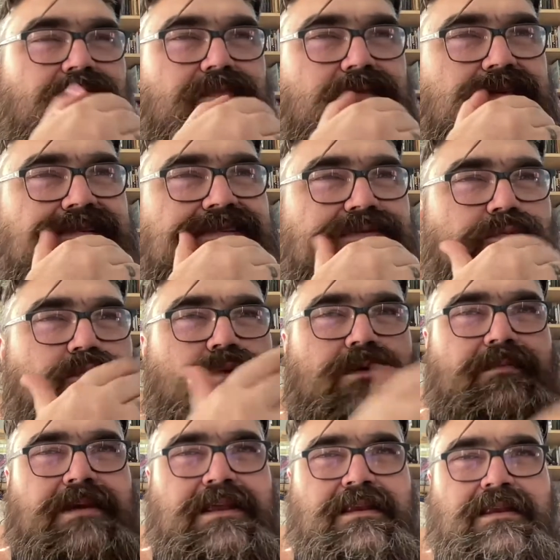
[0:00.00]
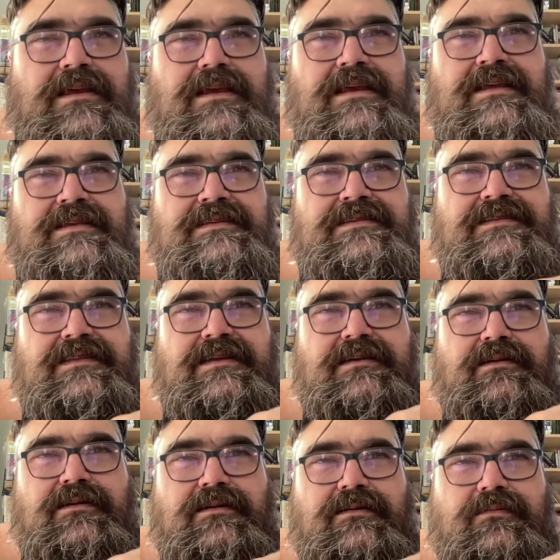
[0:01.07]
this woman is
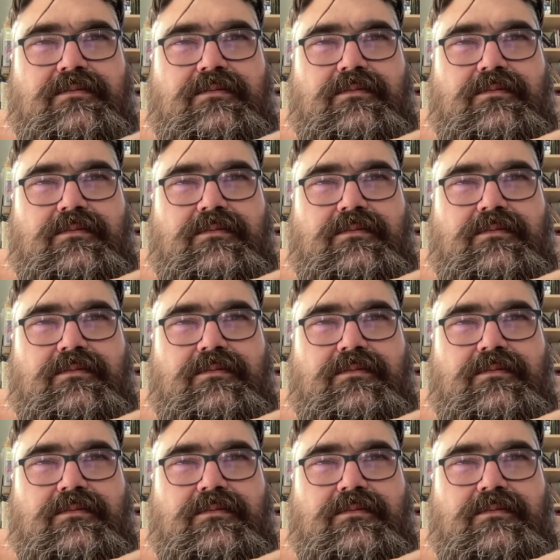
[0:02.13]
the